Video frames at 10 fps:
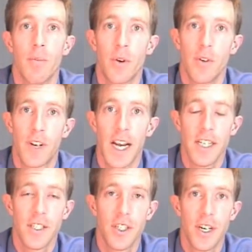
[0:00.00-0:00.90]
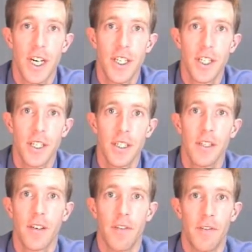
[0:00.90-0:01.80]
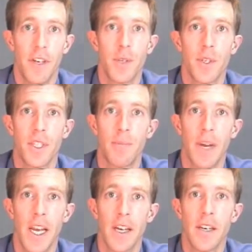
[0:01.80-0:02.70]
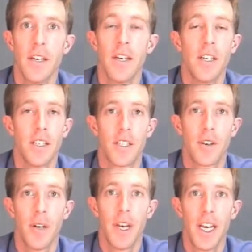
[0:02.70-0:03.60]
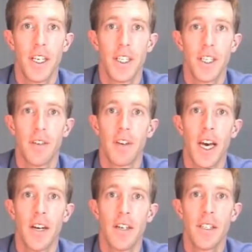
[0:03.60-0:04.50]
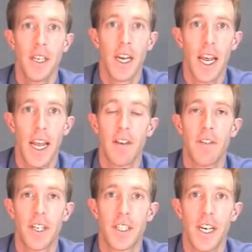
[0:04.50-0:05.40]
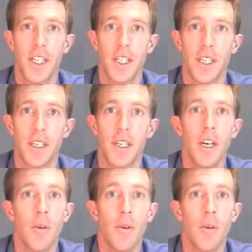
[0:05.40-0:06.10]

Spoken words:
improve concentration, visual span, discrimination of letters, and fixation.